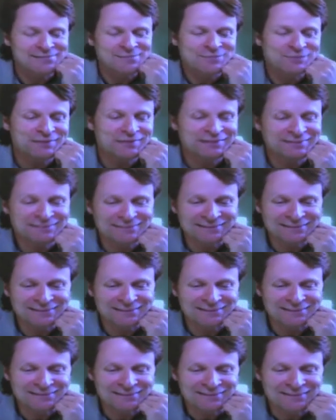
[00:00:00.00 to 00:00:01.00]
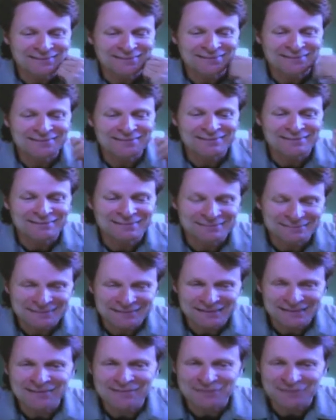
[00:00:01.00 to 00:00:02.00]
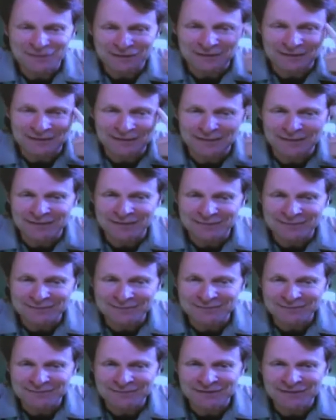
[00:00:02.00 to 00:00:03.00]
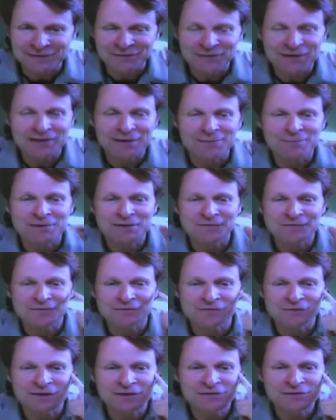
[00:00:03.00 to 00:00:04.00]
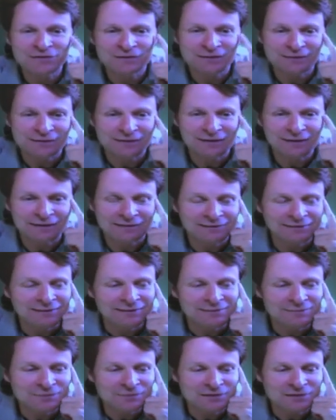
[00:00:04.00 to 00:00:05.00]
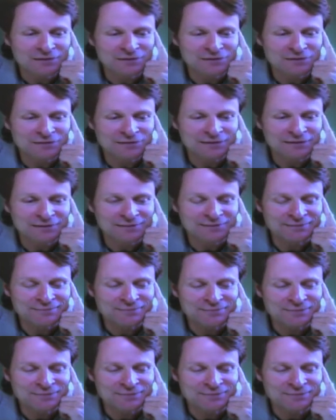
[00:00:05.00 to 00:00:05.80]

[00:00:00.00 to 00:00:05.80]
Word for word: That uh, the second thought I had later on upon reflection of that is, uh,